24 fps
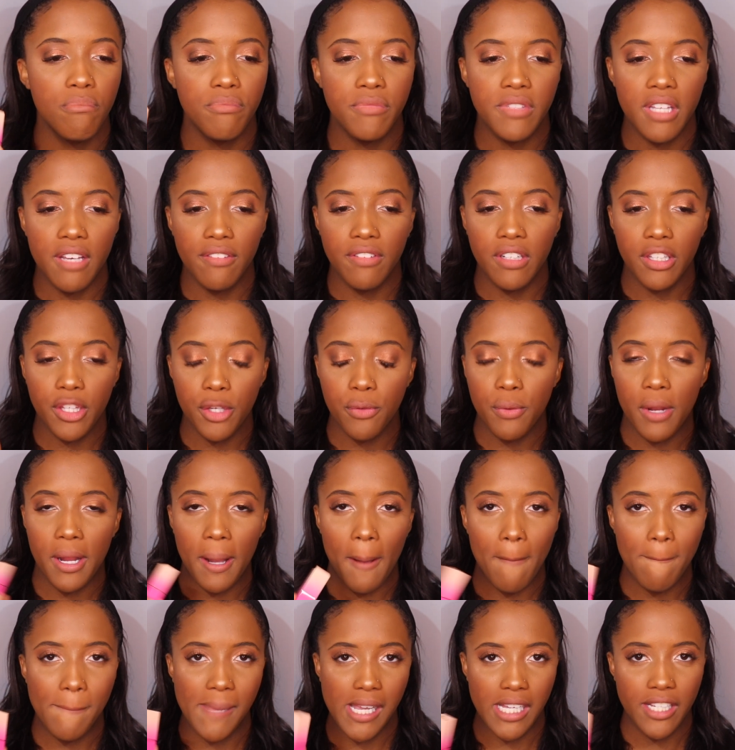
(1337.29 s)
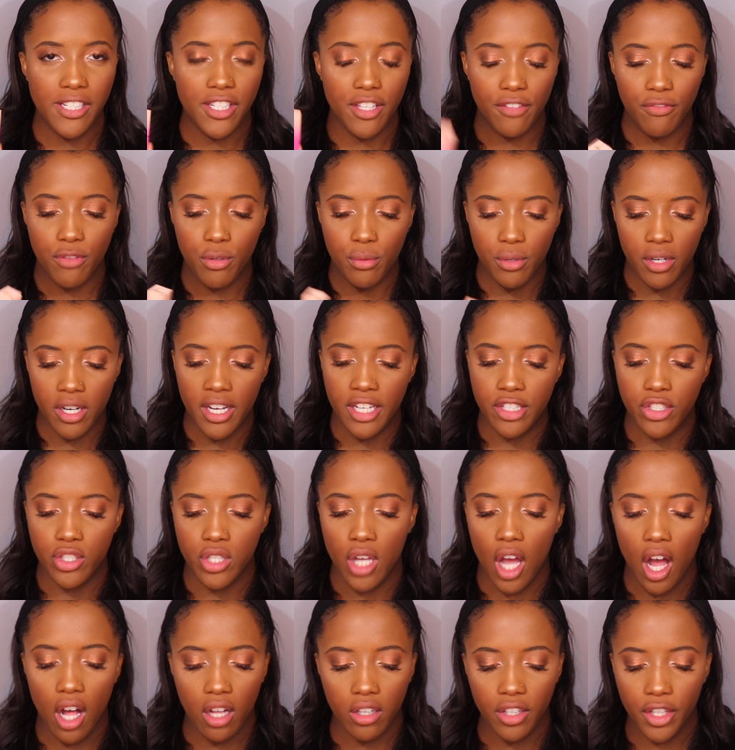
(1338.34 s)
Definitely recommend if you are a
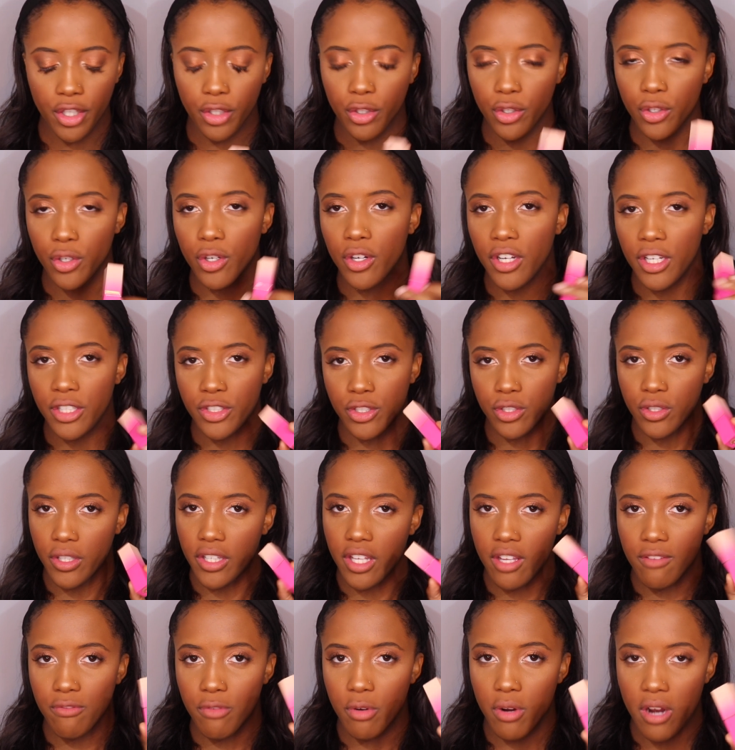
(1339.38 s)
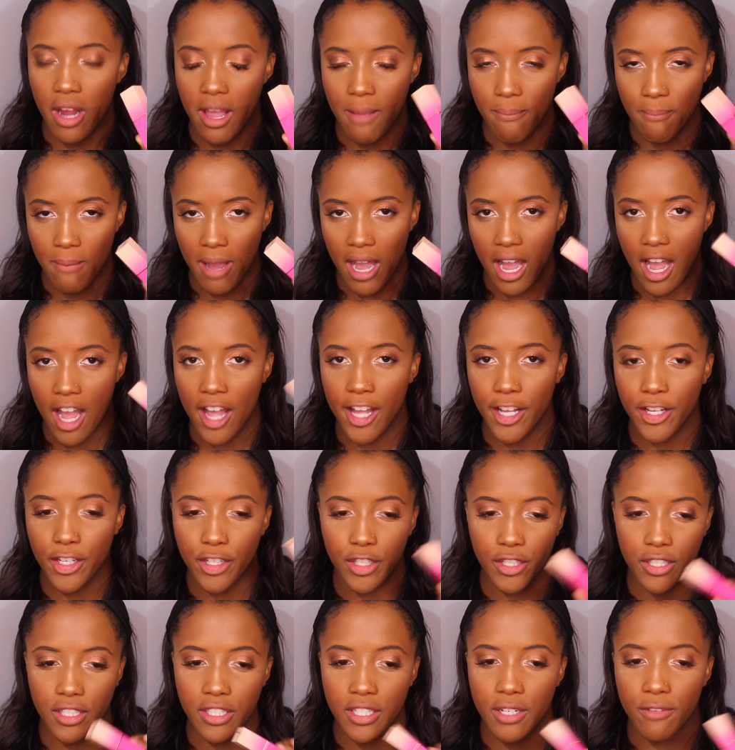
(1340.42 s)
chocolate girl and you're looking for a matte
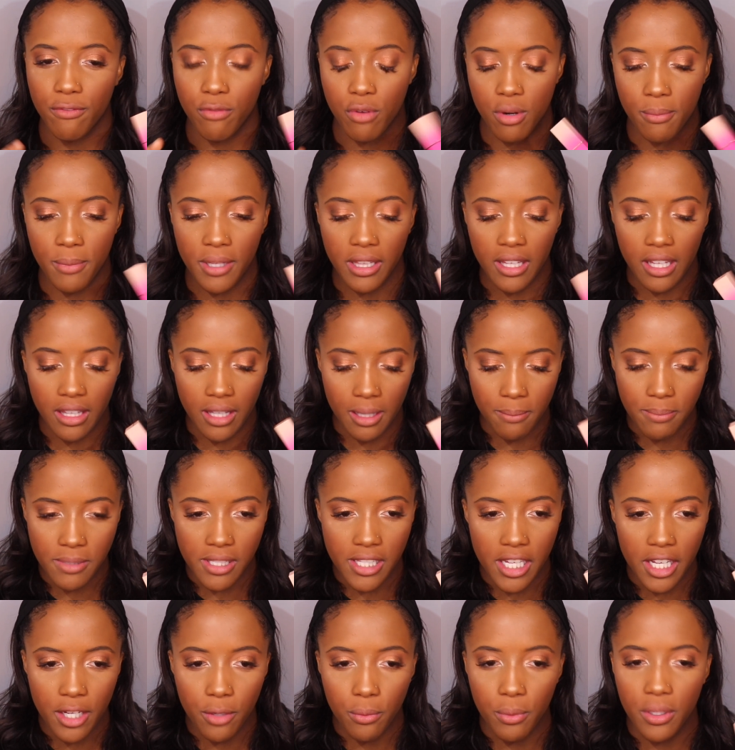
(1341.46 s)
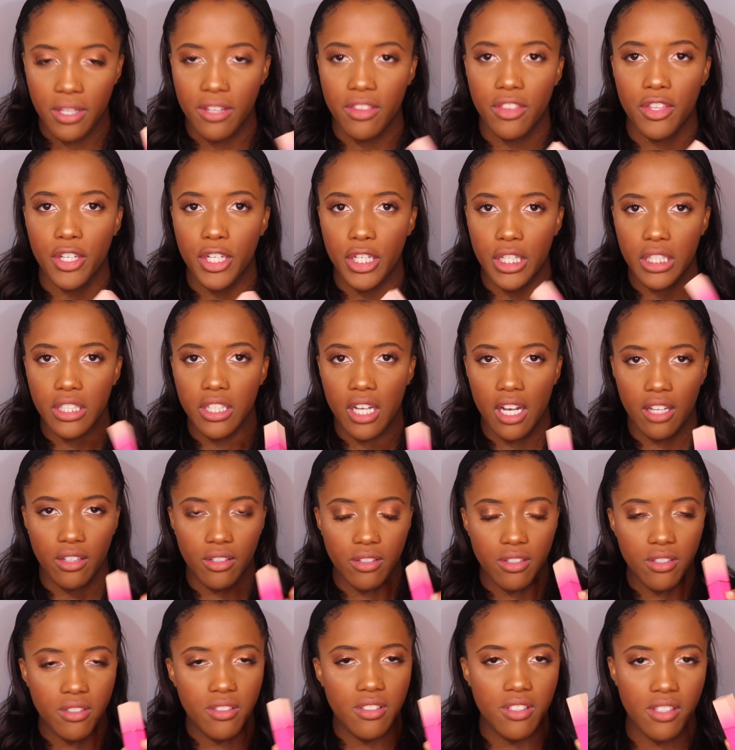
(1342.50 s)
good formula lipstick with good
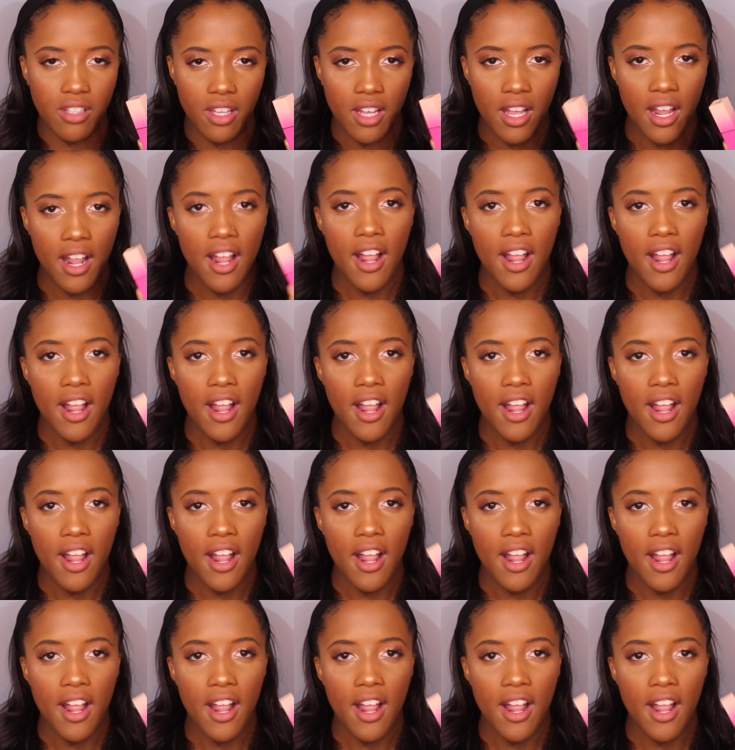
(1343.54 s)
colors